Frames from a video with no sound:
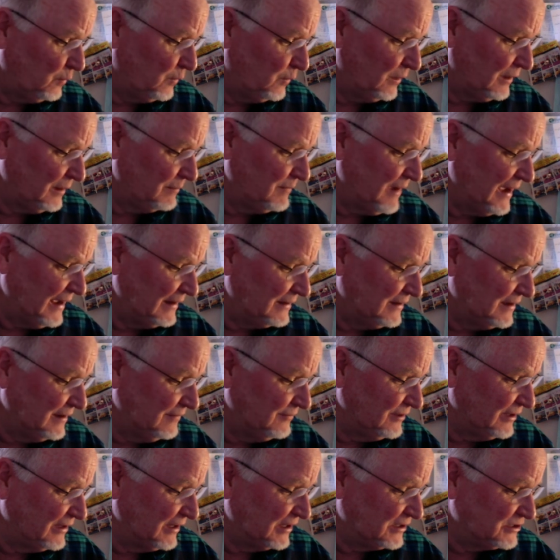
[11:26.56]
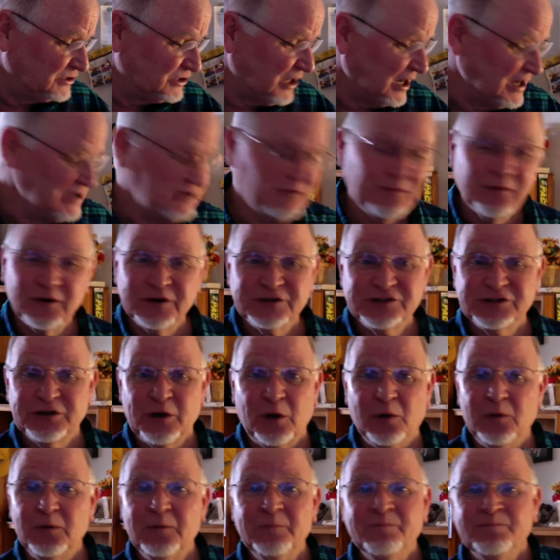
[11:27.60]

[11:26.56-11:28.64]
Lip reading: will a man give in exchange for a soul?